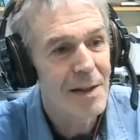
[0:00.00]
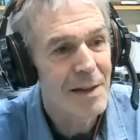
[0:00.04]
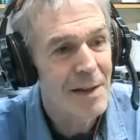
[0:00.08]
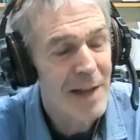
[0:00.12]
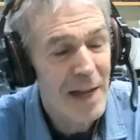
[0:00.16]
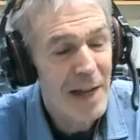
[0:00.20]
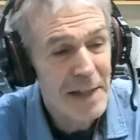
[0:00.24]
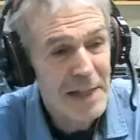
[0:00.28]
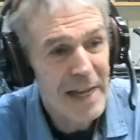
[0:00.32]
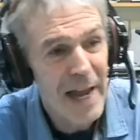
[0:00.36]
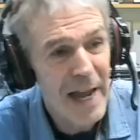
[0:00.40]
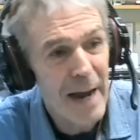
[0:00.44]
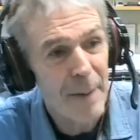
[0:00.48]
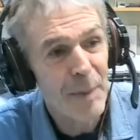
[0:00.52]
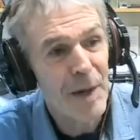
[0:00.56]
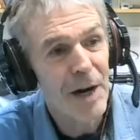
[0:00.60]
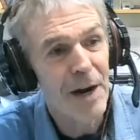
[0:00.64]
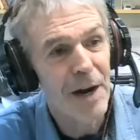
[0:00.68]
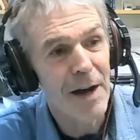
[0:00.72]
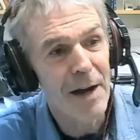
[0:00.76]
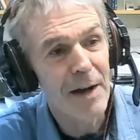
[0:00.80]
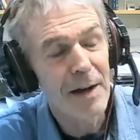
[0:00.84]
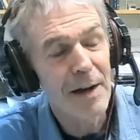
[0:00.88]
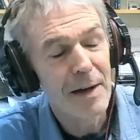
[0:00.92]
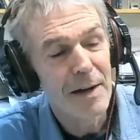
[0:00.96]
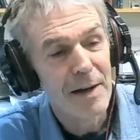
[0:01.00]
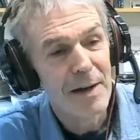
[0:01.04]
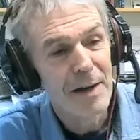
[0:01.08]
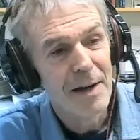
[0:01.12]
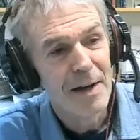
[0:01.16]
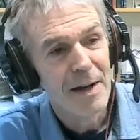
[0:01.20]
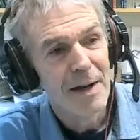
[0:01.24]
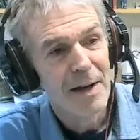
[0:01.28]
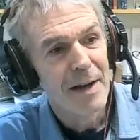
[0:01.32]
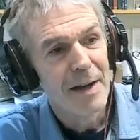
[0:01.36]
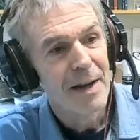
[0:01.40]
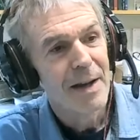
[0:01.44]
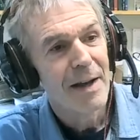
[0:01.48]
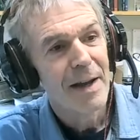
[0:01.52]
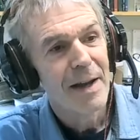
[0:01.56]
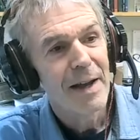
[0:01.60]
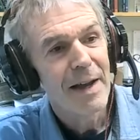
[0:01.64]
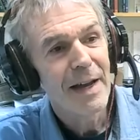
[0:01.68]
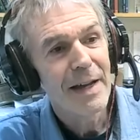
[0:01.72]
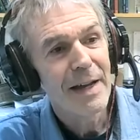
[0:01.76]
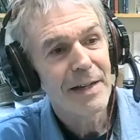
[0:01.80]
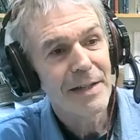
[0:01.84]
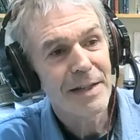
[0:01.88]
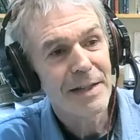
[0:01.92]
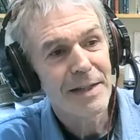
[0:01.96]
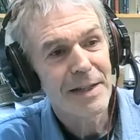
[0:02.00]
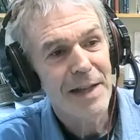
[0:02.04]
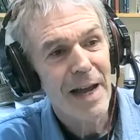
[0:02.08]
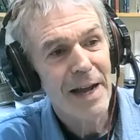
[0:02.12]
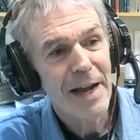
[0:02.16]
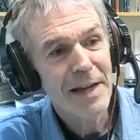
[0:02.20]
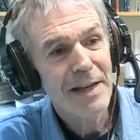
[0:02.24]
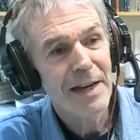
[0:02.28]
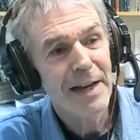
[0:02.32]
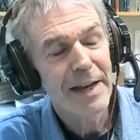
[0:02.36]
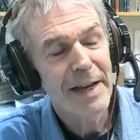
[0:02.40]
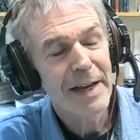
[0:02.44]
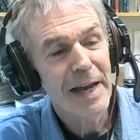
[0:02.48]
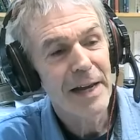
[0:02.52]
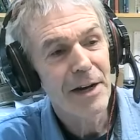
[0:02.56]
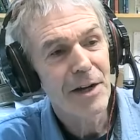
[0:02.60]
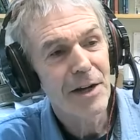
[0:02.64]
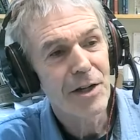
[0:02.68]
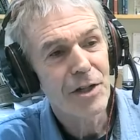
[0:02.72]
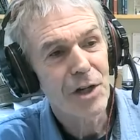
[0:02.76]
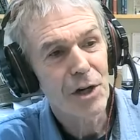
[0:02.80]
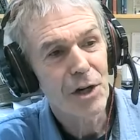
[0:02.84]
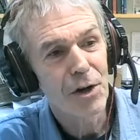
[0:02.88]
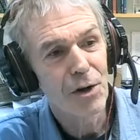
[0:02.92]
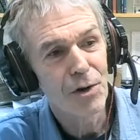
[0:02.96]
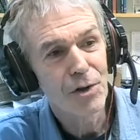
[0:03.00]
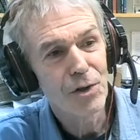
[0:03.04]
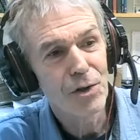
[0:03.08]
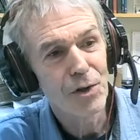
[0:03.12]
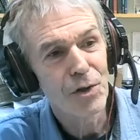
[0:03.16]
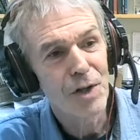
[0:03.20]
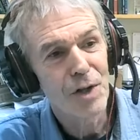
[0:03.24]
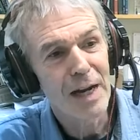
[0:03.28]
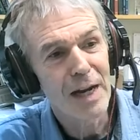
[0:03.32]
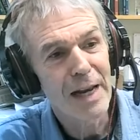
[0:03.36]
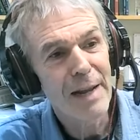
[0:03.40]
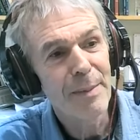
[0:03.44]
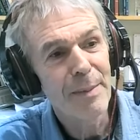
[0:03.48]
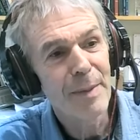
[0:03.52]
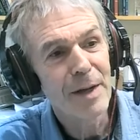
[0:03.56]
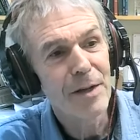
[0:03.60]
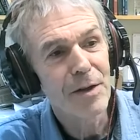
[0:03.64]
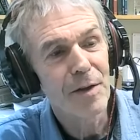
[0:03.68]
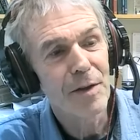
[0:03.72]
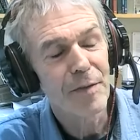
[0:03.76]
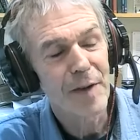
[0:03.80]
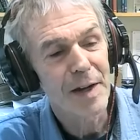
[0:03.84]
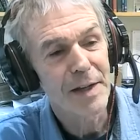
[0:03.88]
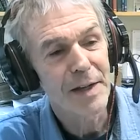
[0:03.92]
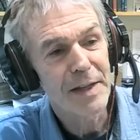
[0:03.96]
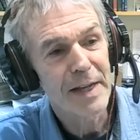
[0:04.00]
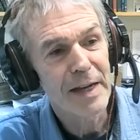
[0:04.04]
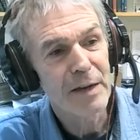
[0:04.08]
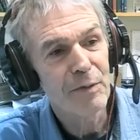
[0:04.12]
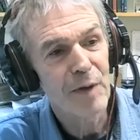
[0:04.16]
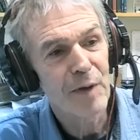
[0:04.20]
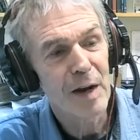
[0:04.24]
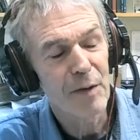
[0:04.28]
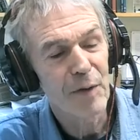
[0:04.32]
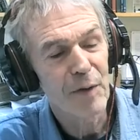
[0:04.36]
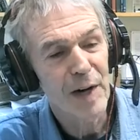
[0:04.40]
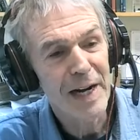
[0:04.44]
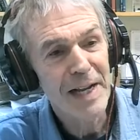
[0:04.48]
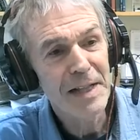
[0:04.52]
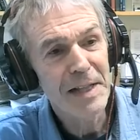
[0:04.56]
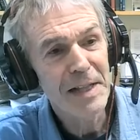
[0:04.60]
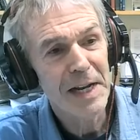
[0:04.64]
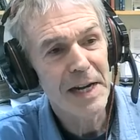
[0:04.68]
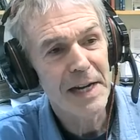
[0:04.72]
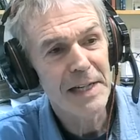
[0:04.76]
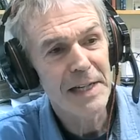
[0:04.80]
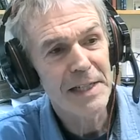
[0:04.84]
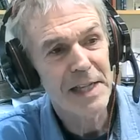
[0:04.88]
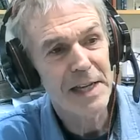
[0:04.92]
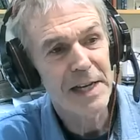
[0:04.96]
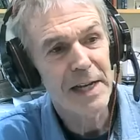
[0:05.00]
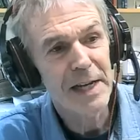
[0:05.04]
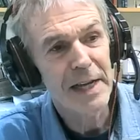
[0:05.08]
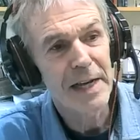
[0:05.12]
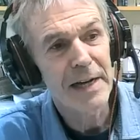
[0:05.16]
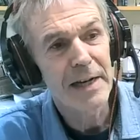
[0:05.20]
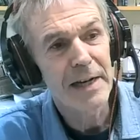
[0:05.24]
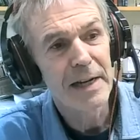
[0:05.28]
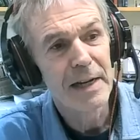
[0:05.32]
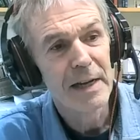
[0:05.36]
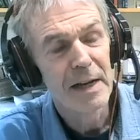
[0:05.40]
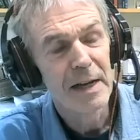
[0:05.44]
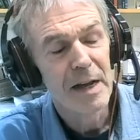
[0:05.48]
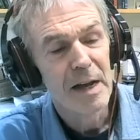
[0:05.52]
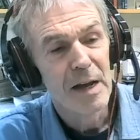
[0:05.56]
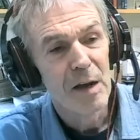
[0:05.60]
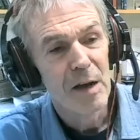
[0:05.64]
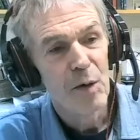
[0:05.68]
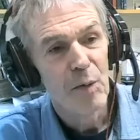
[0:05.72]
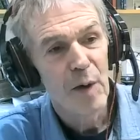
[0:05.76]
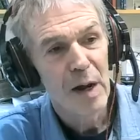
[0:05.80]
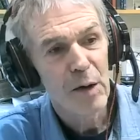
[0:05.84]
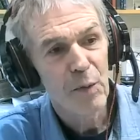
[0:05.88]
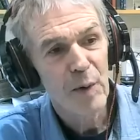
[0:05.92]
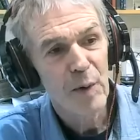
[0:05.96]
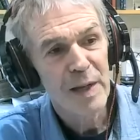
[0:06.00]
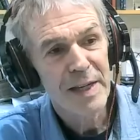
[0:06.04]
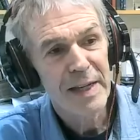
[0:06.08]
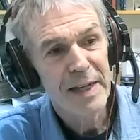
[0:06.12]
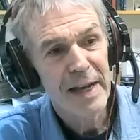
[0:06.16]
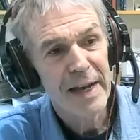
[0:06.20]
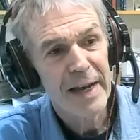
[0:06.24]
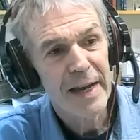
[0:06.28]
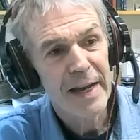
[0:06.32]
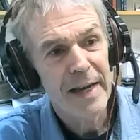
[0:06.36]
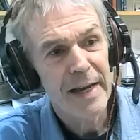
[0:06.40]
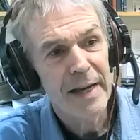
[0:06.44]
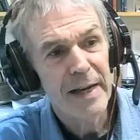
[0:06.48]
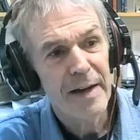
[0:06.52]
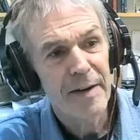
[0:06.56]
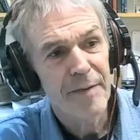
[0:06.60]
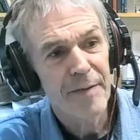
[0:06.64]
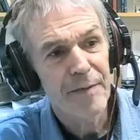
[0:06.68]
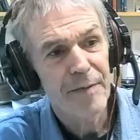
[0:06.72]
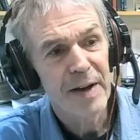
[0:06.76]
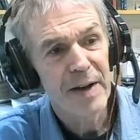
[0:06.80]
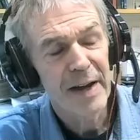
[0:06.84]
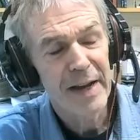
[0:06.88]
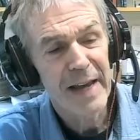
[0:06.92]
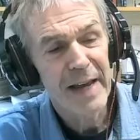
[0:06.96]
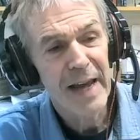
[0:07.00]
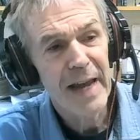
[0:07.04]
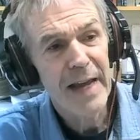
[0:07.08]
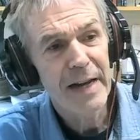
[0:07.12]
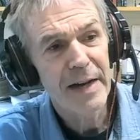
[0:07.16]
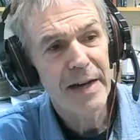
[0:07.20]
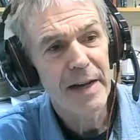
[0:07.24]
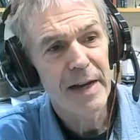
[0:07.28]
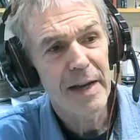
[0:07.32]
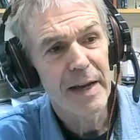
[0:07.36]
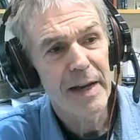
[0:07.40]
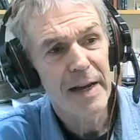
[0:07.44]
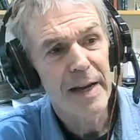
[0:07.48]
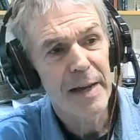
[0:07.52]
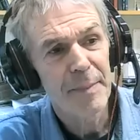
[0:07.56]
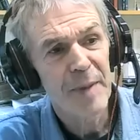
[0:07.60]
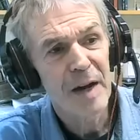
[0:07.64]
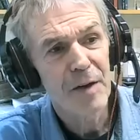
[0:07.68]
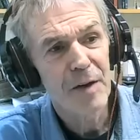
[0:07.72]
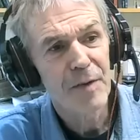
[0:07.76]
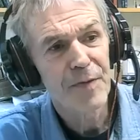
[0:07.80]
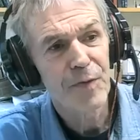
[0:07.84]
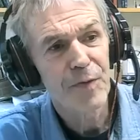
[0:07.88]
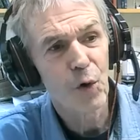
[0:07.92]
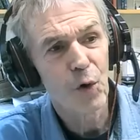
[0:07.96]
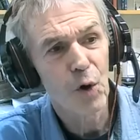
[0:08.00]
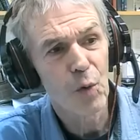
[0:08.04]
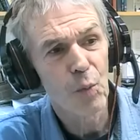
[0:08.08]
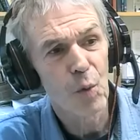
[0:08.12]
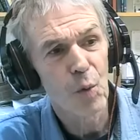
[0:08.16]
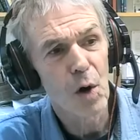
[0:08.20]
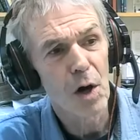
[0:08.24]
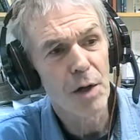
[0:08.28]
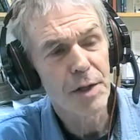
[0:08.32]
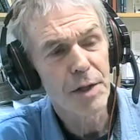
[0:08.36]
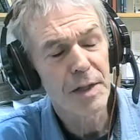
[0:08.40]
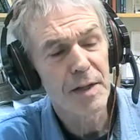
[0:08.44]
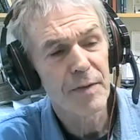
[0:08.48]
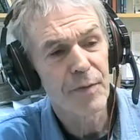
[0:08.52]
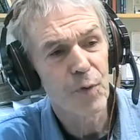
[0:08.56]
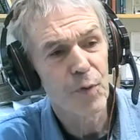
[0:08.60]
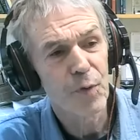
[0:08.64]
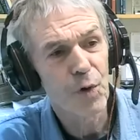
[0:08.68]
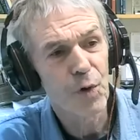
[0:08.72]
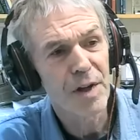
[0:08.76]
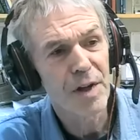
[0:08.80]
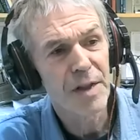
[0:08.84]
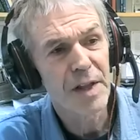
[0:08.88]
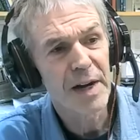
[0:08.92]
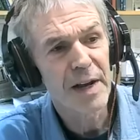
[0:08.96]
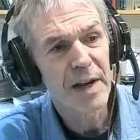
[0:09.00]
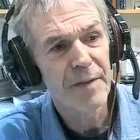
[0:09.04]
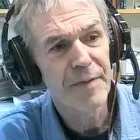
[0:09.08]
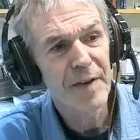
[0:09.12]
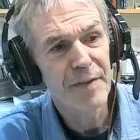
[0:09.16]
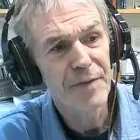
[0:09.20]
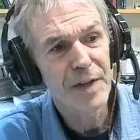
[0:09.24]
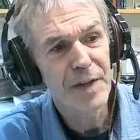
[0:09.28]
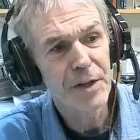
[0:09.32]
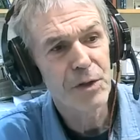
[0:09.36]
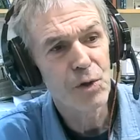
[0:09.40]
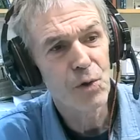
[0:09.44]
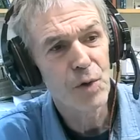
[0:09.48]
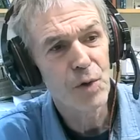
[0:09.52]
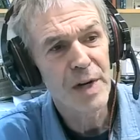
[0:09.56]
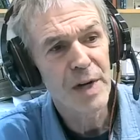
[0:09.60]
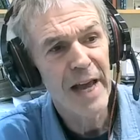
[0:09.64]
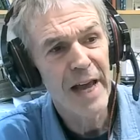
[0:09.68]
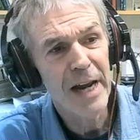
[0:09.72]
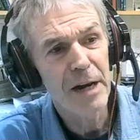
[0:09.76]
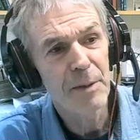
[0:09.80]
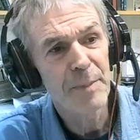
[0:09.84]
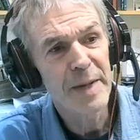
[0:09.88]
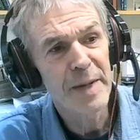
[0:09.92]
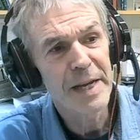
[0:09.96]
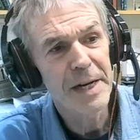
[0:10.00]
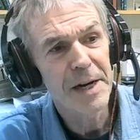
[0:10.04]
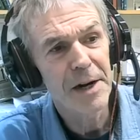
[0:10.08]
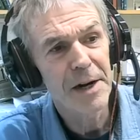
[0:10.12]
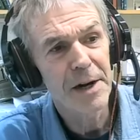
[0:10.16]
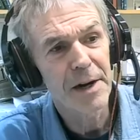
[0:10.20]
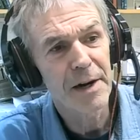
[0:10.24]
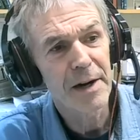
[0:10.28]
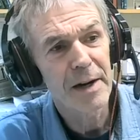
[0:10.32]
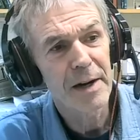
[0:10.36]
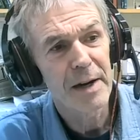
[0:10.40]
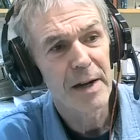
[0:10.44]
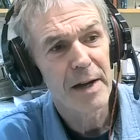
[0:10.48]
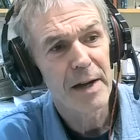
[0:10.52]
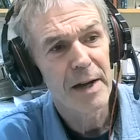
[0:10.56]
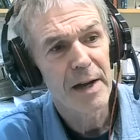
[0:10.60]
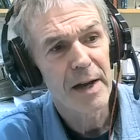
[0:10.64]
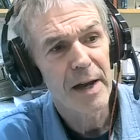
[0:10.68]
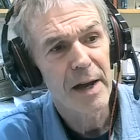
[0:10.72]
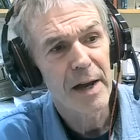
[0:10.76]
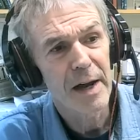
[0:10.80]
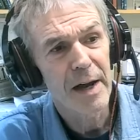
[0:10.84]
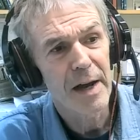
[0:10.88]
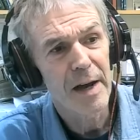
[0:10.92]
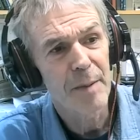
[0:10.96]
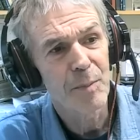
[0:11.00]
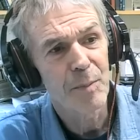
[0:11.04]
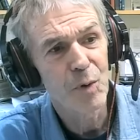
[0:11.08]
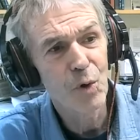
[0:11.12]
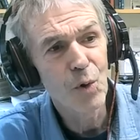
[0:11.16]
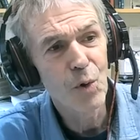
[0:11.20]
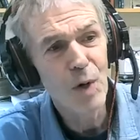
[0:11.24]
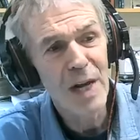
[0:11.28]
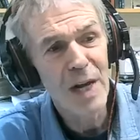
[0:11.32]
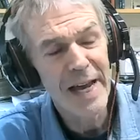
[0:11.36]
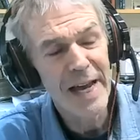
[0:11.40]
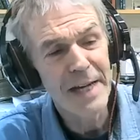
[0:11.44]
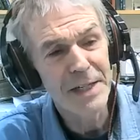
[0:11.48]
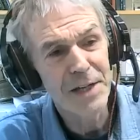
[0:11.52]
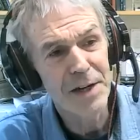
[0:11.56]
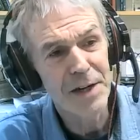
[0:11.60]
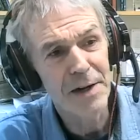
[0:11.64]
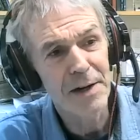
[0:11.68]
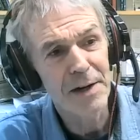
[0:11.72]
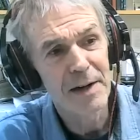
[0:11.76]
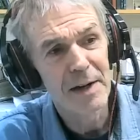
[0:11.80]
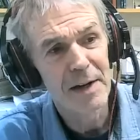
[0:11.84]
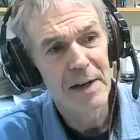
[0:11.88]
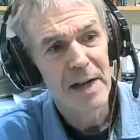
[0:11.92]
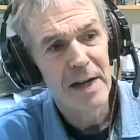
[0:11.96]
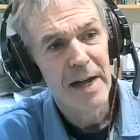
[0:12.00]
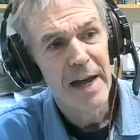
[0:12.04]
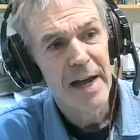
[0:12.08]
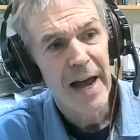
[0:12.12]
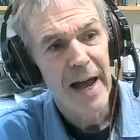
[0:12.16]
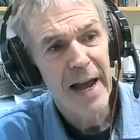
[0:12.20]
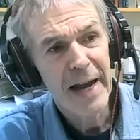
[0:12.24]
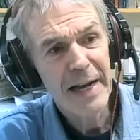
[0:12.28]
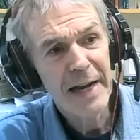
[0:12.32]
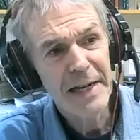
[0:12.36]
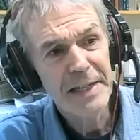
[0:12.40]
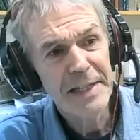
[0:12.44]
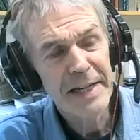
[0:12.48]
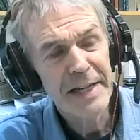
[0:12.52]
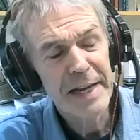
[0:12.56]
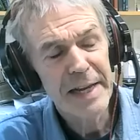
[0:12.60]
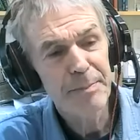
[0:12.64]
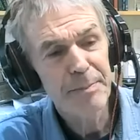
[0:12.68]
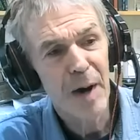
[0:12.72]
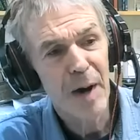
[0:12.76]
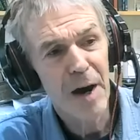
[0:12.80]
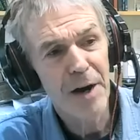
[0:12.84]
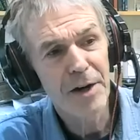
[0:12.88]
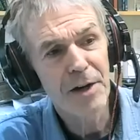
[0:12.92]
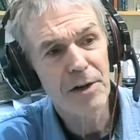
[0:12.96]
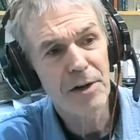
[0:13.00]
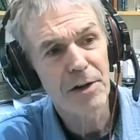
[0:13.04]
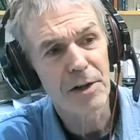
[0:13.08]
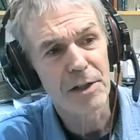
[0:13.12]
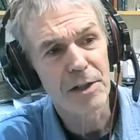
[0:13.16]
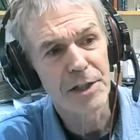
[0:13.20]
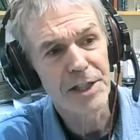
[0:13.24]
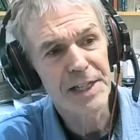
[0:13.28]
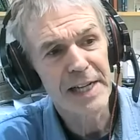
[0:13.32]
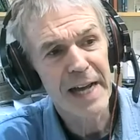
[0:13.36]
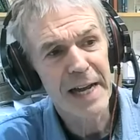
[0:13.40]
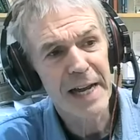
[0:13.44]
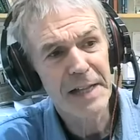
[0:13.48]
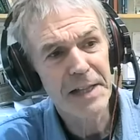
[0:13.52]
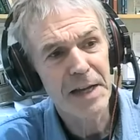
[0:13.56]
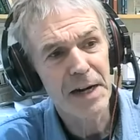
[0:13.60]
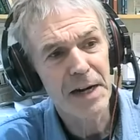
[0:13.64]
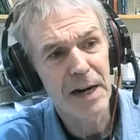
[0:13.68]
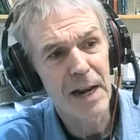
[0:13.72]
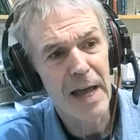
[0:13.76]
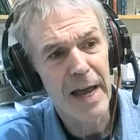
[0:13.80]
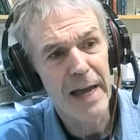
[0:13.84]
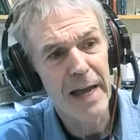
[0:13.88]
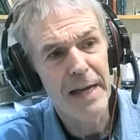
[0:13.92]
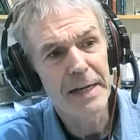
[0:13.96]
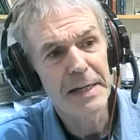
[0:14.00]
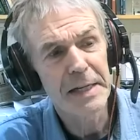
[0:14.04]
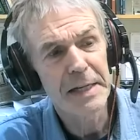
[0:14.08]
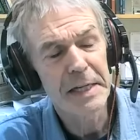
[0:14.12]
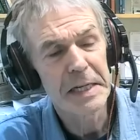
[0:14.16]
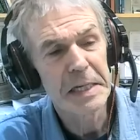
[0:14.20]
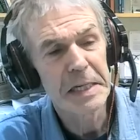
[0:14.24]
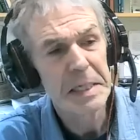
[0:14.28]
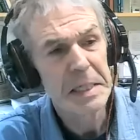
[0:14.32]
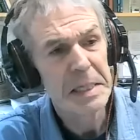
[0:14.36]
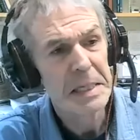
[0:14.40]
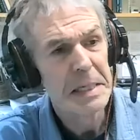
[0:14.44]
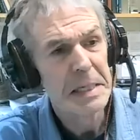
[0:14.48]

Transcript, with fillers: that camera is actually getting us close to the limit of, I think, where we're interested in, where with a, again, a about four watt, 452 nanometer uh, blue laser, I can see particles scatter light